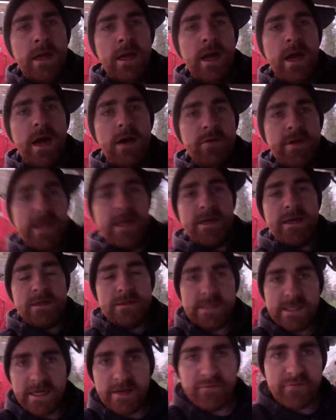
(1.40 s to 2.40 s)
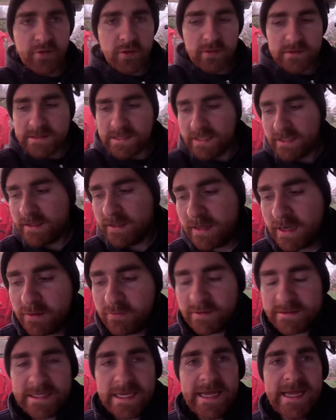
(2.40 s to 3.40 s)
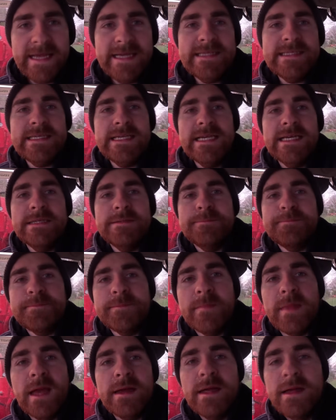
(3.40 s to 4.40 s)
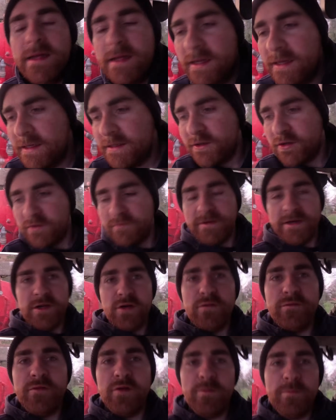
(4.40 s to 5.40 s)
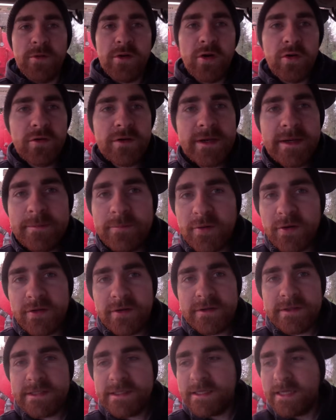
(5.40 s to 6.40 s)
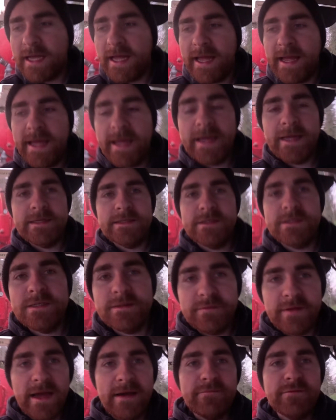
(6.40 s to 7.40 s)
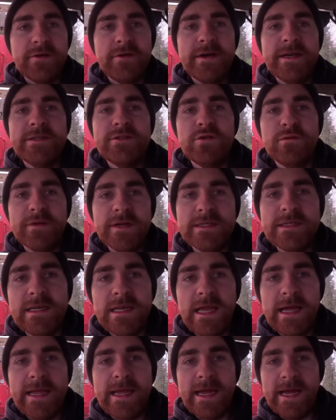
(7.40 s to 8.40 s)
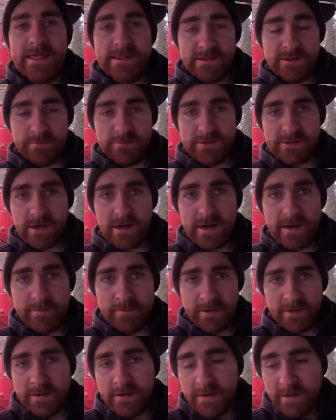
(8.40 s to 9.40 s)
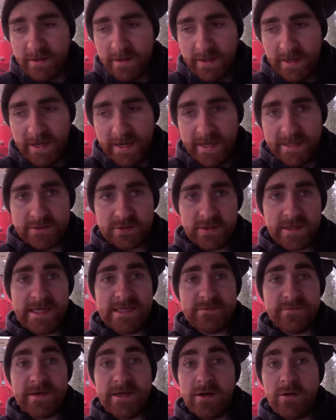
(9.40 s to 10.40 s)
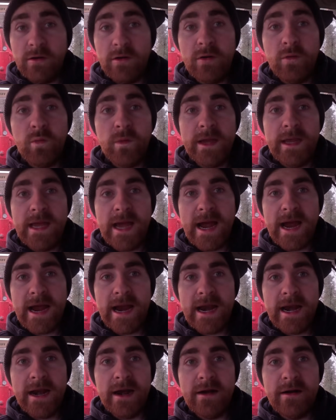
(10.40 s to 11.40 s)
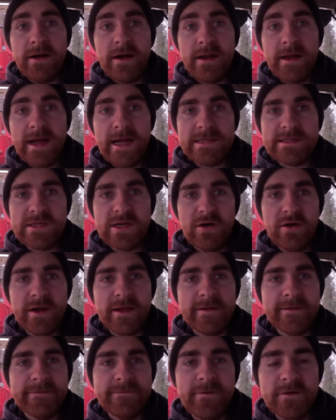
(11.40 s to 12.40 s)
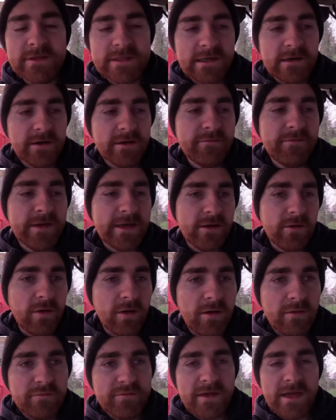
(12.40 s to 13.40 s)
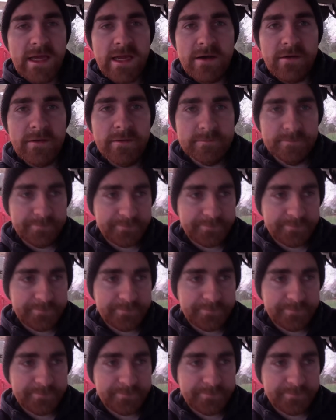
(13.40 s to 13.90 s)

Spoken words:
How are you getting on today, folks? How are things? Another video from Courtney Brothers, and if you haven't already, don't forget to like and subscribe. In today's video, we are at Slurry, first Slurry video of the year.